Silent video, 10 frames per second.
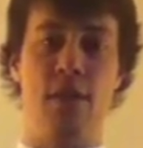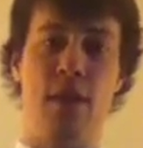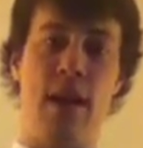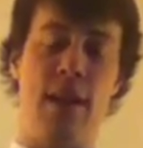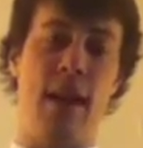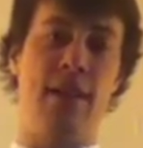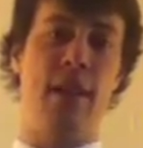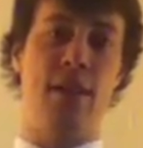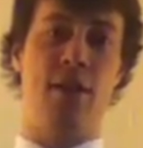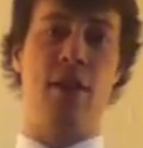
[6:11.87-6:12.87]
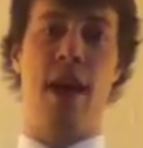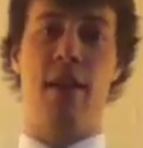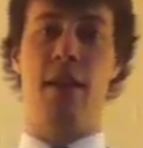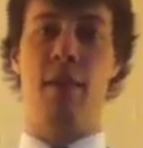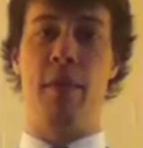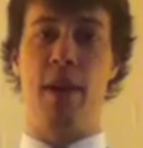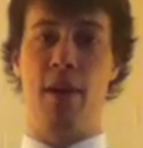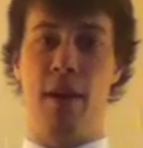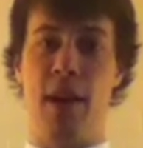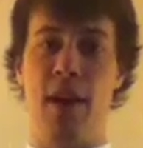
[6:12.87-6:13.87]
And I touched on that a little bit
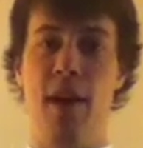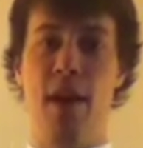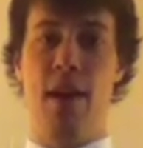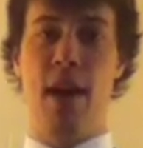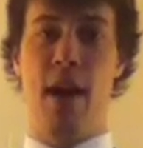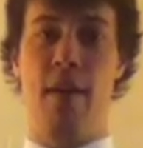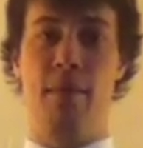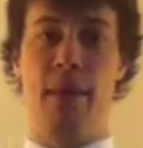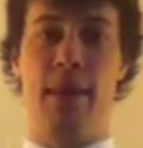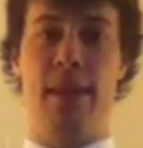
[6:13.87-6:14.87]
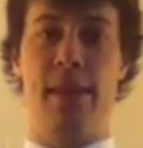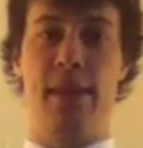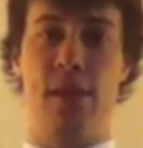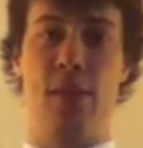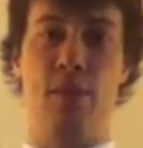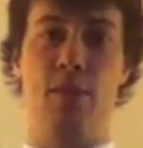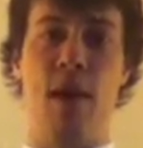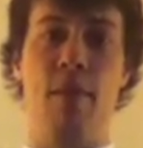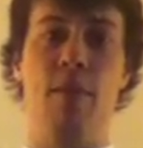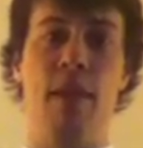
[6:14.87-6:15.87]
earlier, but this is
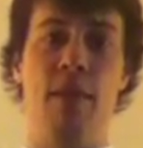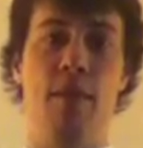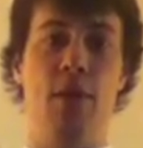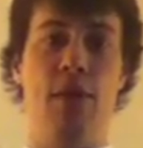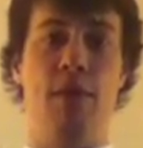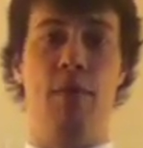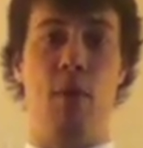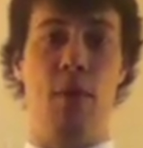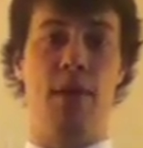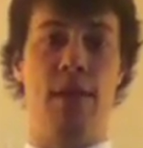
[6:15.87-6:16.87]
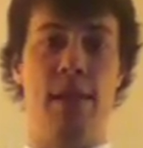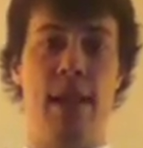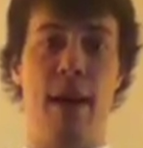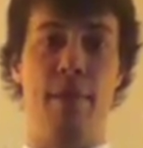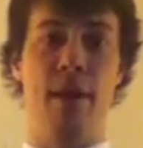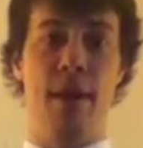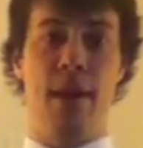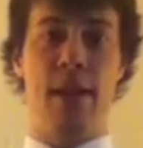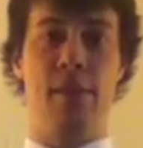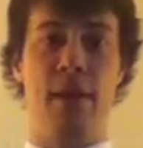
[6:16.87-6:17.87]
probably the most important step,
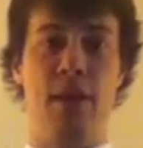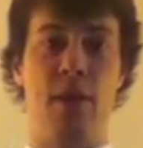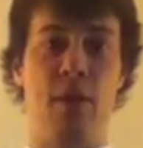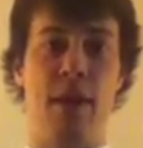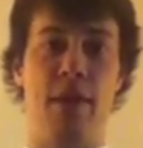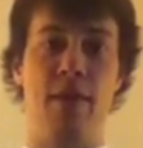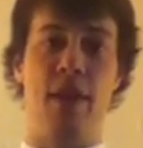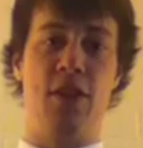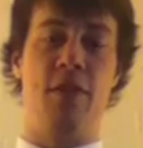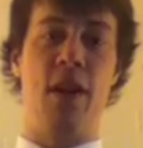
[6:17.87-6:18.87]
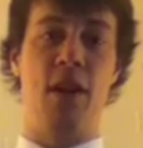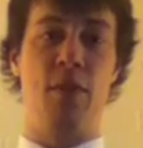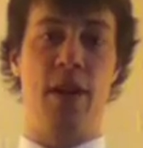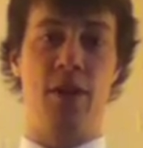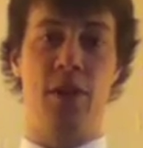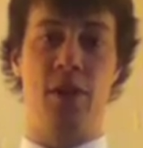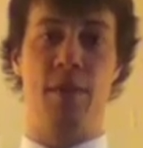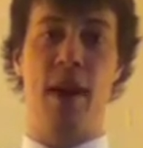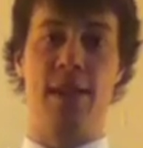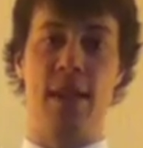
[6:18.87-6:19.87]
especially with venture valuations
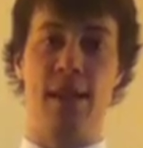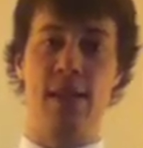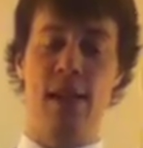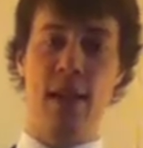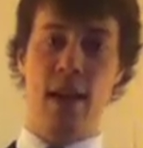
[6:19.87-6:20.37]
process.